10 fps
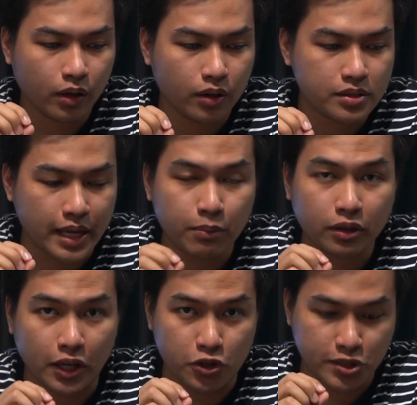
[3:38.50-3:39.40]

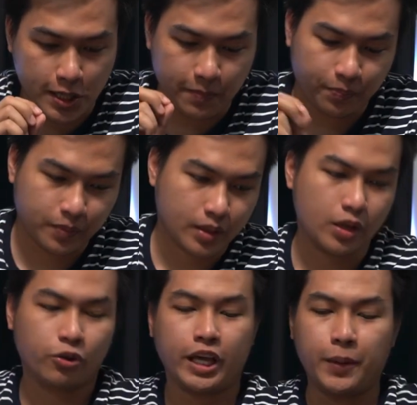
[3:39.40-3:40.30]
simultaneously.
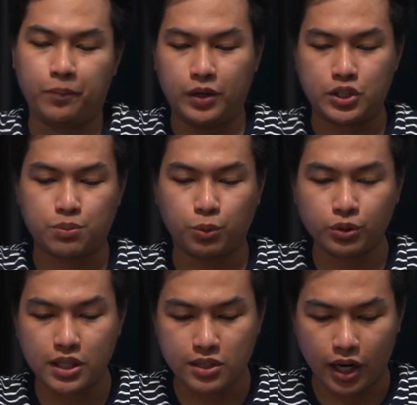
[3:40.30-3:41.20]
Okay, let's boot
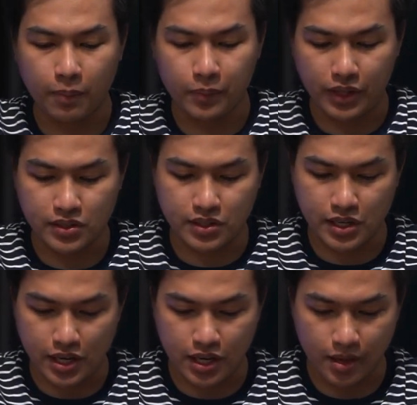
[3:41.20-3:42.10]
this up and
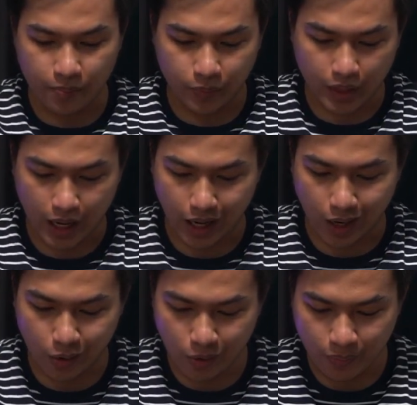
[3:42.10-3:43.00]
see
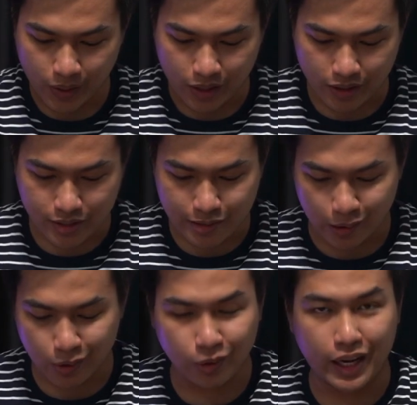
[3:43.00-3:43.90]
how this
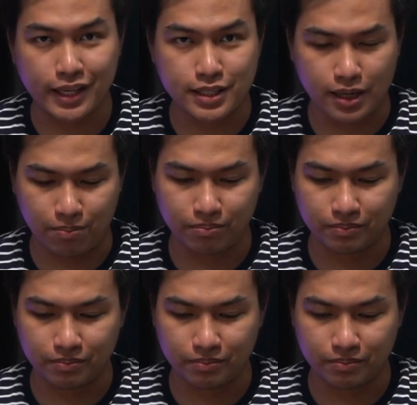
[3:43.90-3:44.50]
logo lights up.